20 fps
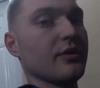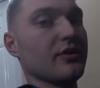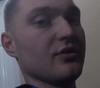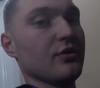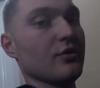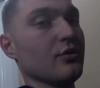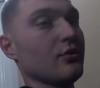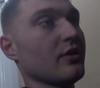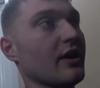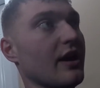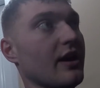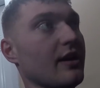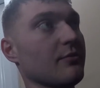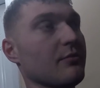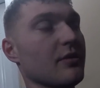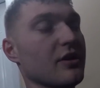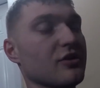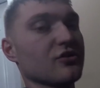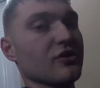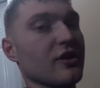to kind of
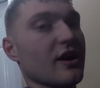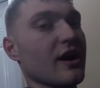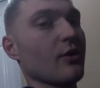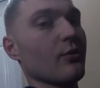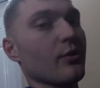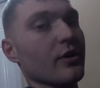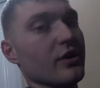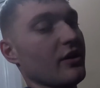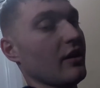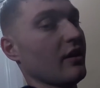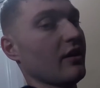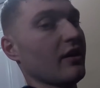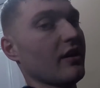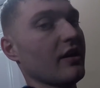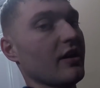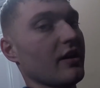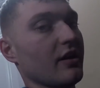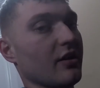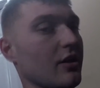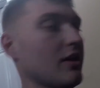measure out where you need to
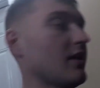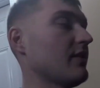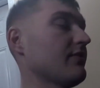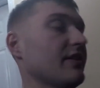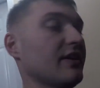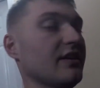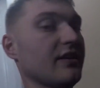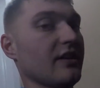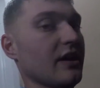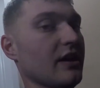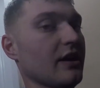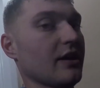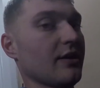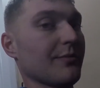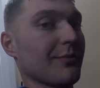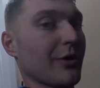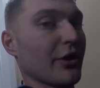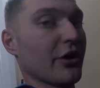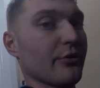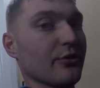cut it off, and then
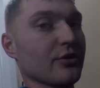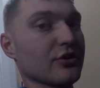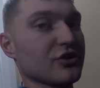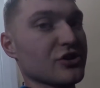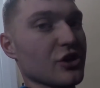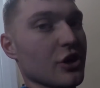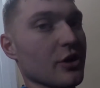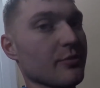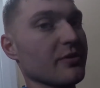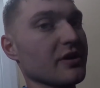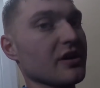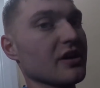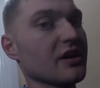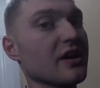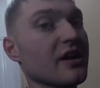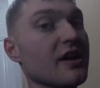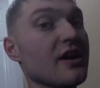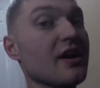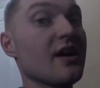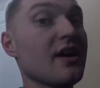mark it with a
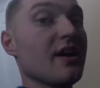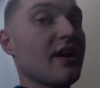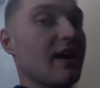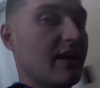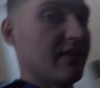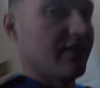Sharpie, and